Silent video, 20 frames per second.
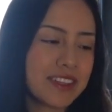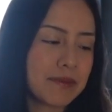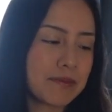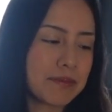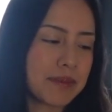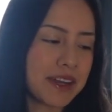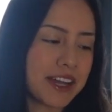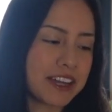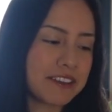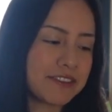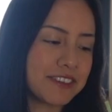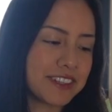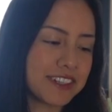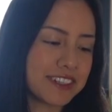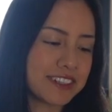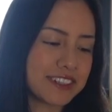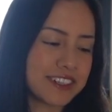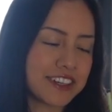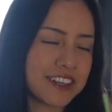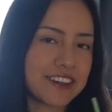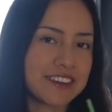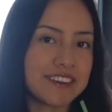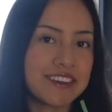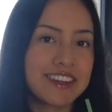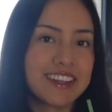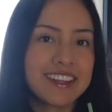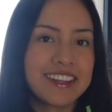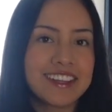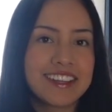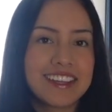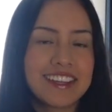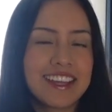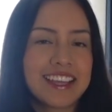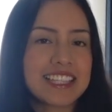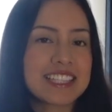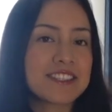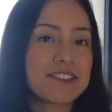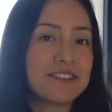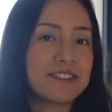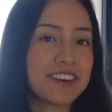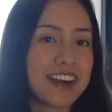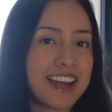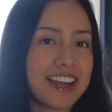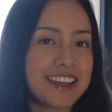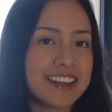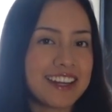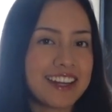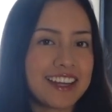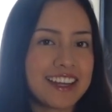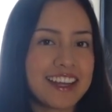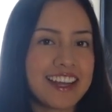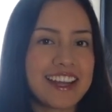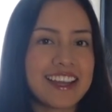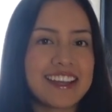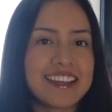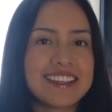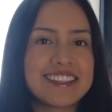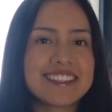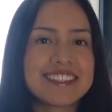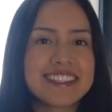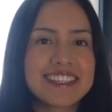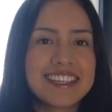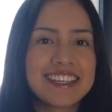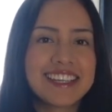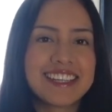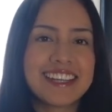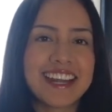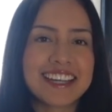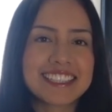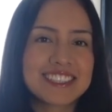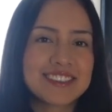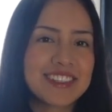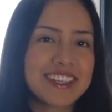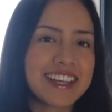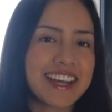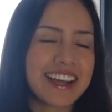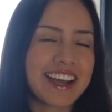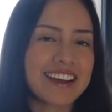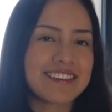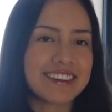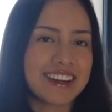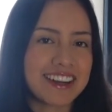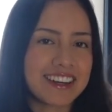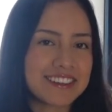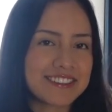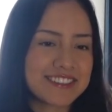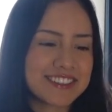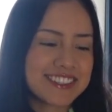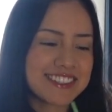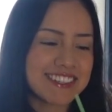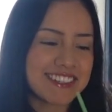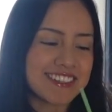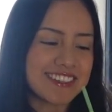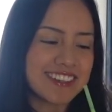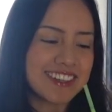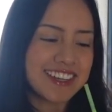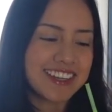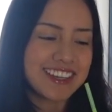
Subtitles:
But I figured, you know, it's Friday and next week I have off, so